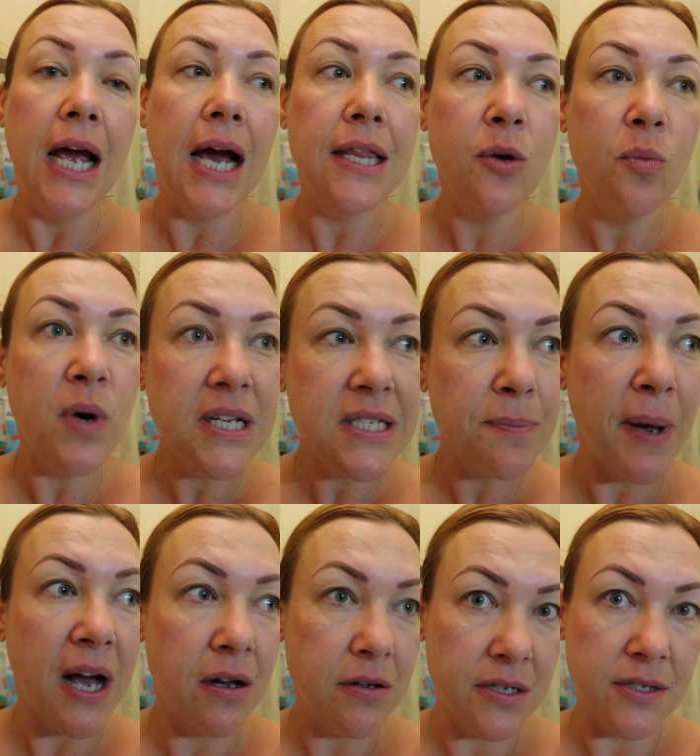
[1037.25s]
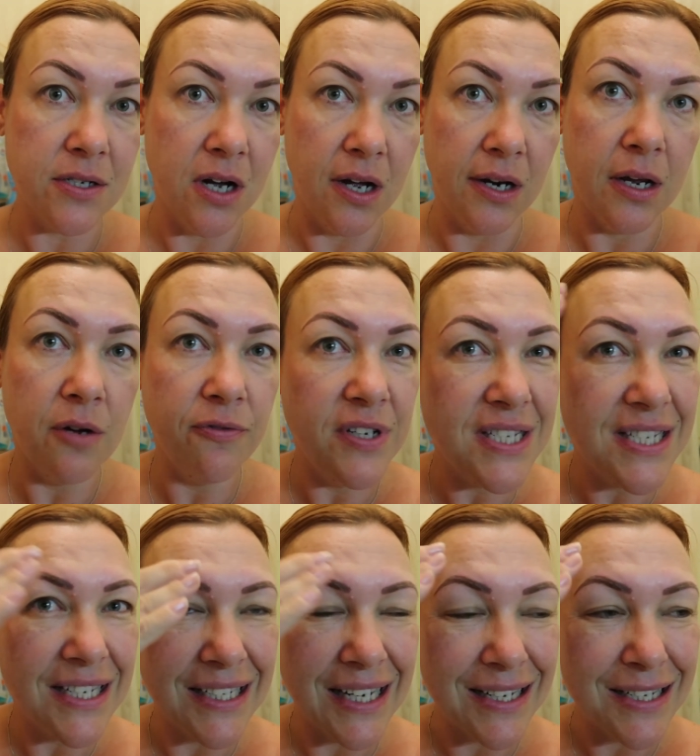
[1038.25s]
and then once powder's on
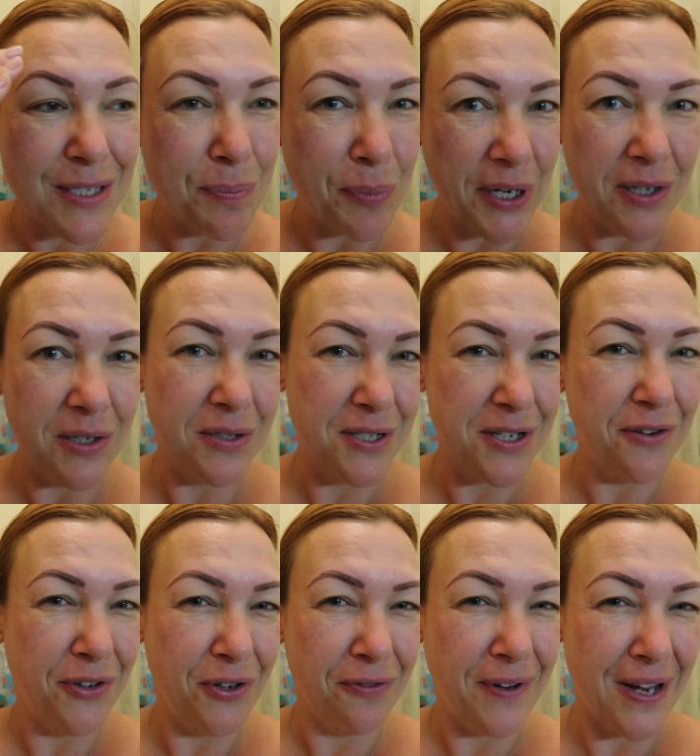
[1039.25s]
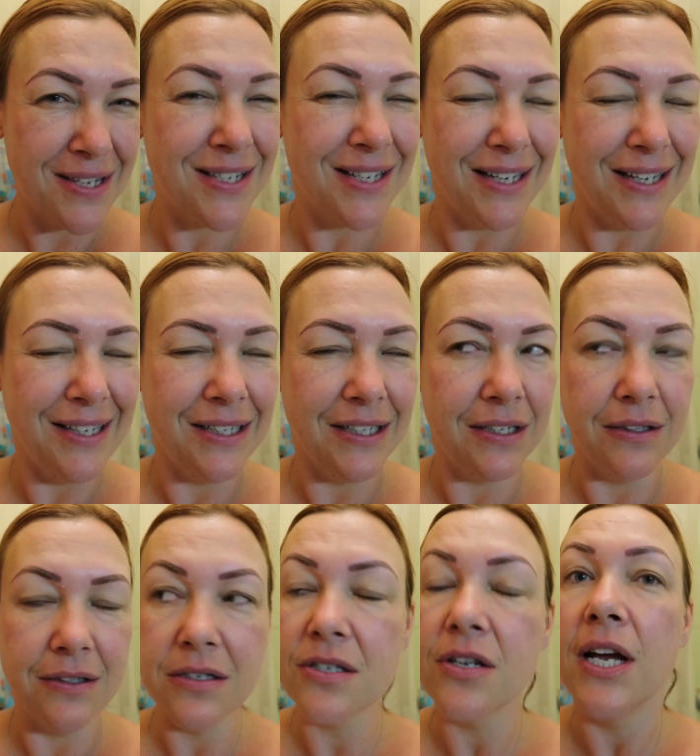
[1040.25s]
obviously it like sprinkles over your Vaseline a
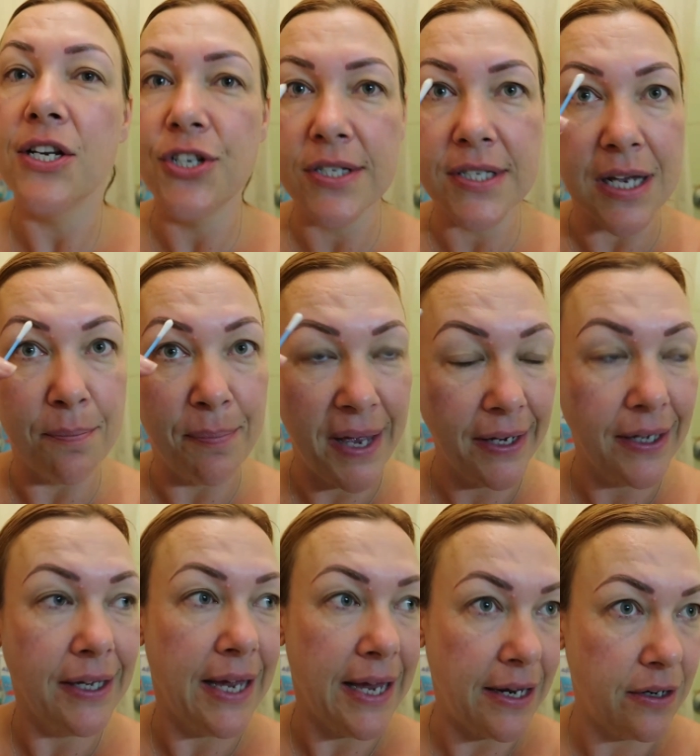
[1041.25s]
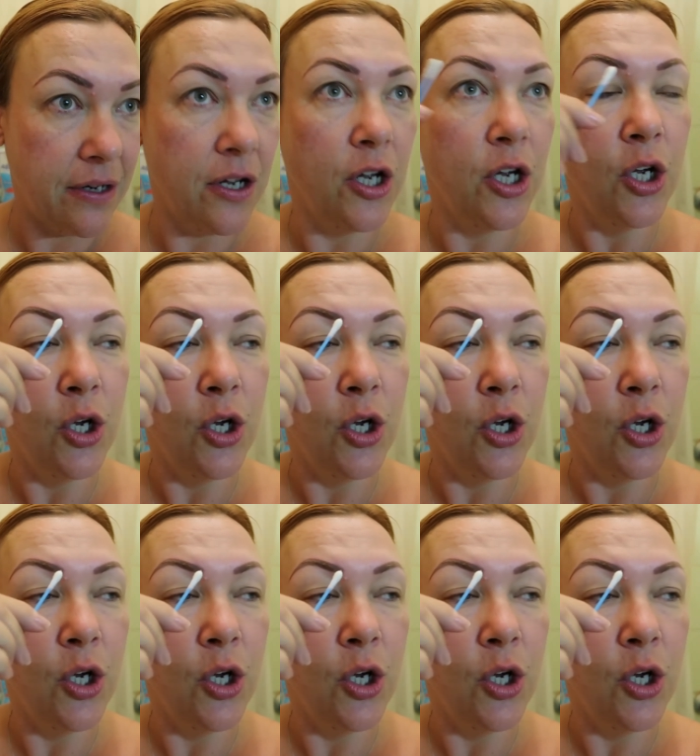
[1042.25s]
little so I just come back again